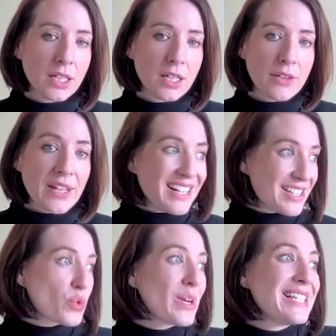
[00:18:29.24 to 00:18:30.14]
then that's
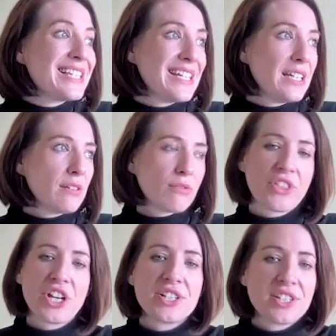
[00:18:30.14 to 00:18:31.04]
20,
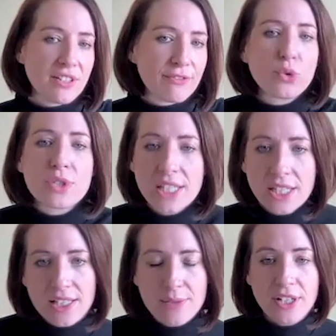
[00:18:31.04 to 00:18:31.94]
30, 40
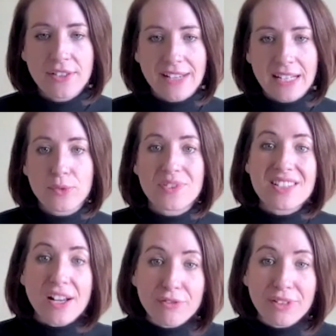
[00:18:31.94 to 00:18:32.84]
years worth of animals
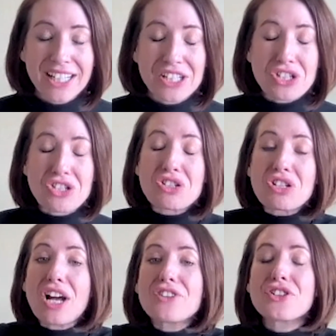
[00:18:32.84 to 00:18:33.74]
suffering to
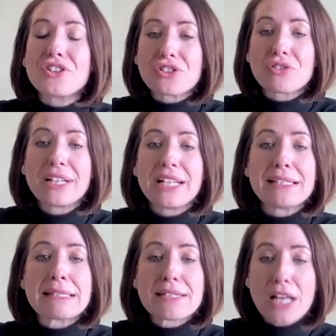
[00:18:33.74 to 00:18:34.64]
such a degree in
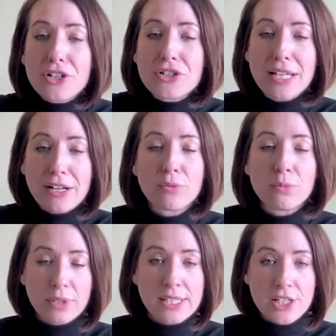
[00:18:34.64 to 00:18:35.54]
such terrible
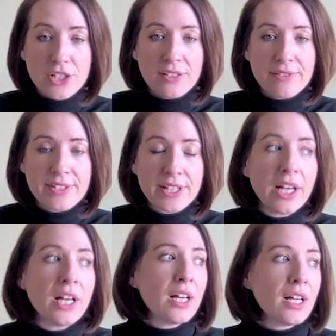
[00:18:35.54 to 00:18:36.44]
conditions.
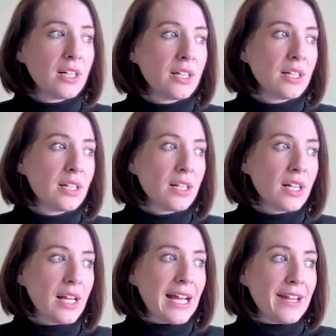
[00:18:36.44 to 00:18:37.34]

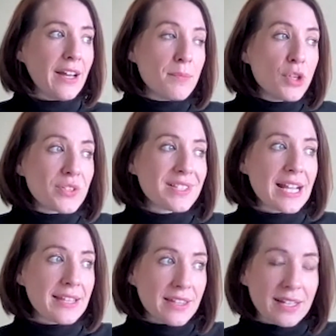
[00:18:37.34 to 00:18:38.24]
And I'm not saying
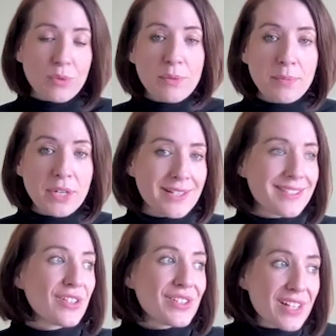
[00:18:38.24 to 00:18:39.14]
that there won't be birds that
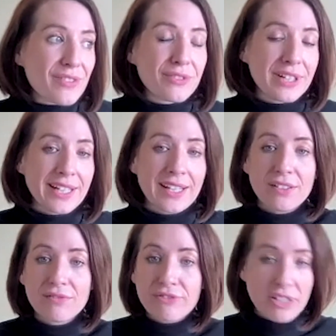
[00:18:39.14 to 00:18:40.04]
are suffering in
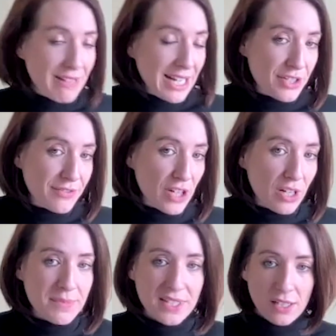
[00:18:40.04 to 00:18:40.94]
free-range
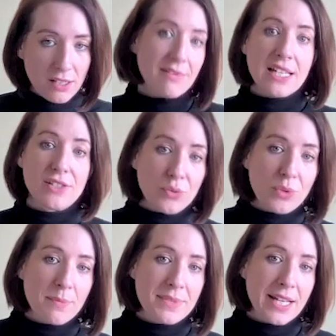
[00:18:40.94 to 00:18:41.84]
farms. That is not what
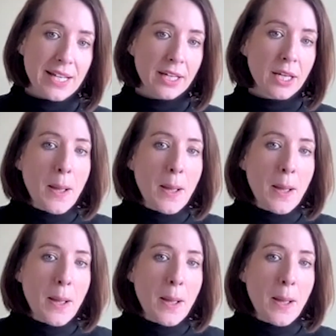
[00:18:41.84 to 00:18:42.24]
I'm saying.